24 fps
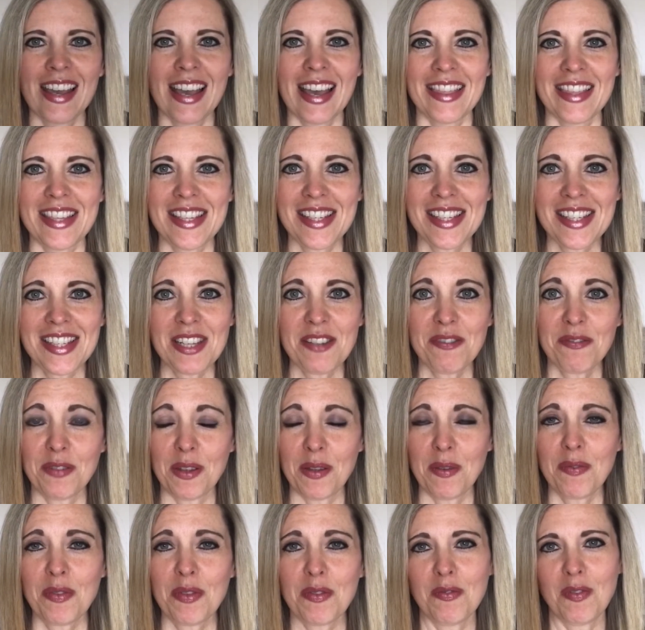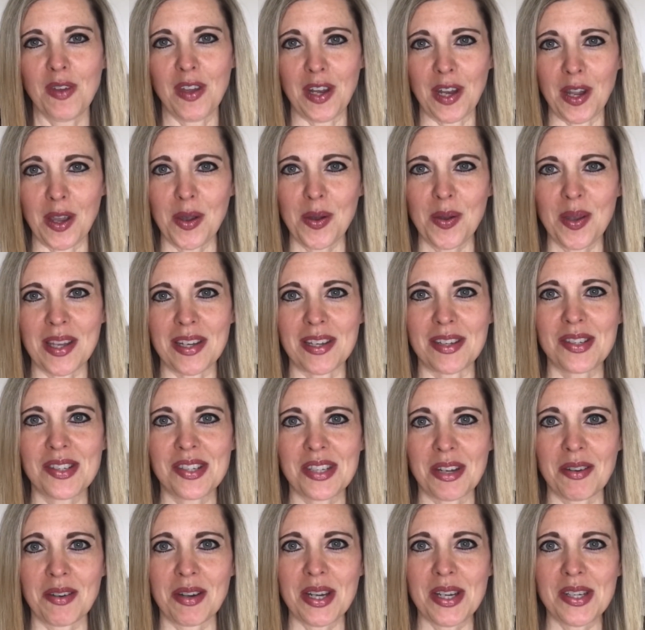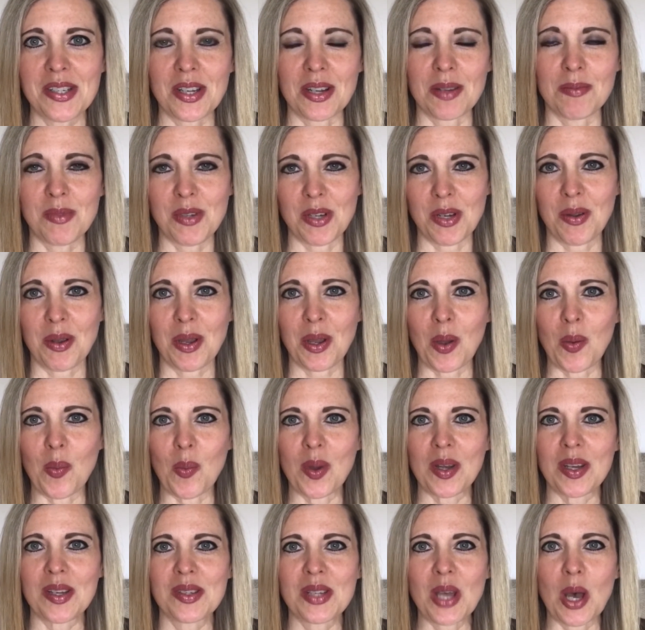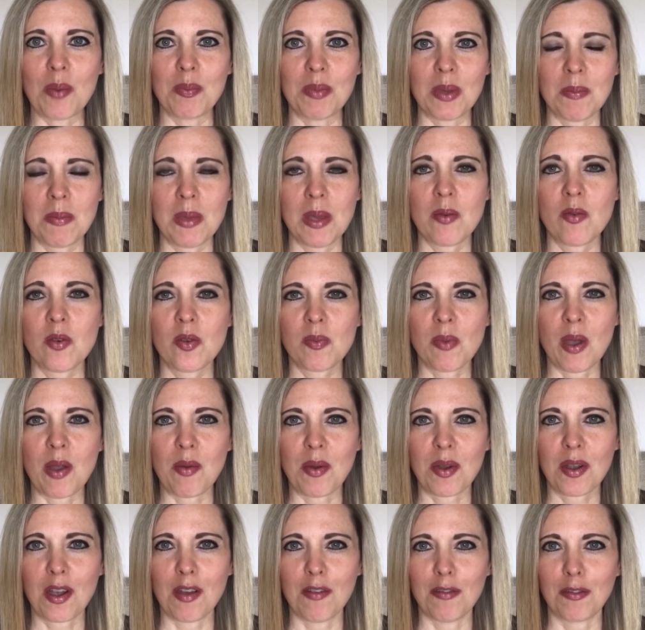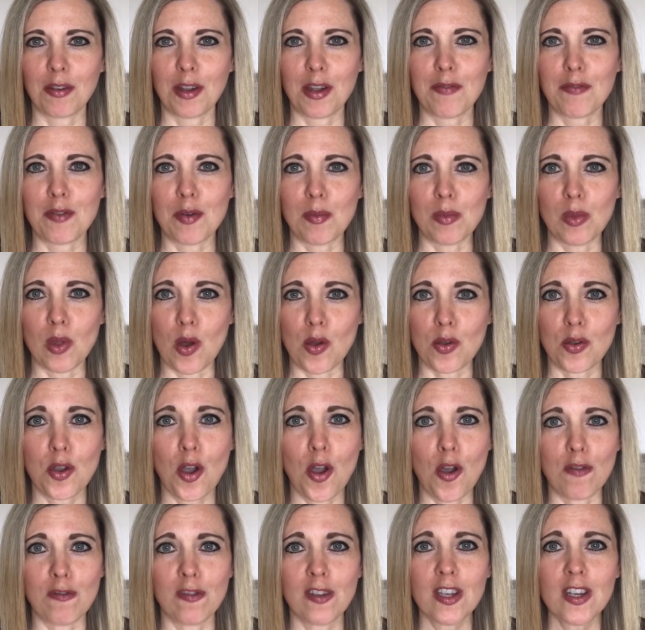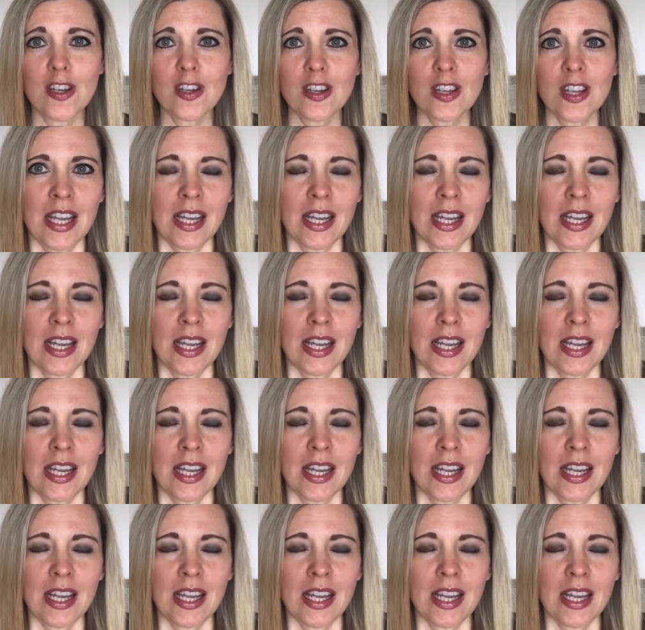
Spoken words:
This is the 5th video in a series I'm doing on what is helping me with my recovery from long COVID.